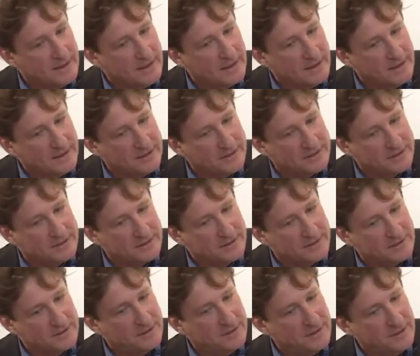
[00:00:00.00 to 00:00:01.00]
and
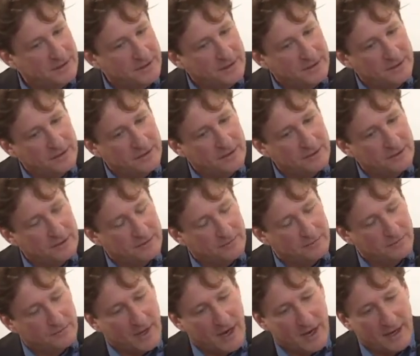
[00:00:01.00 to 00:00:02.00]
he
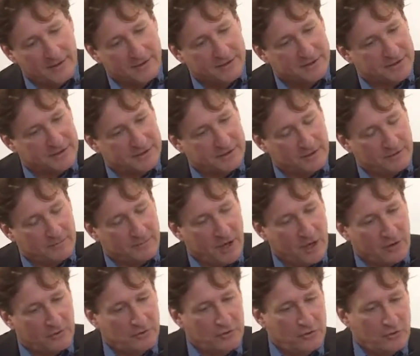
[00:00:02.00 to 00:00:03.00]
writes
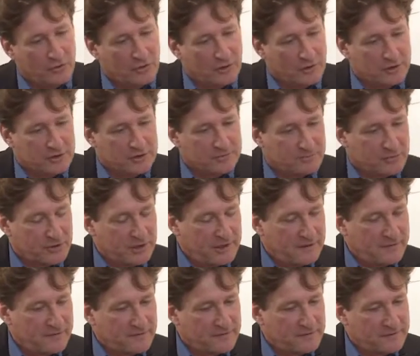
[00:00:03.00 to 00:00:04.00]
about Dürer's
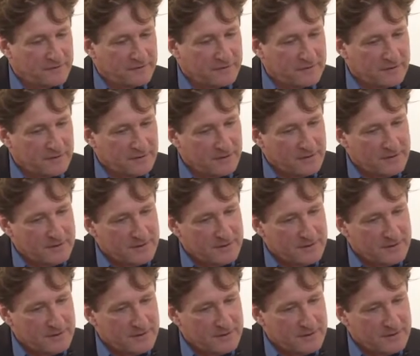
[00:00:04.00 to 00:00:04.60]
prints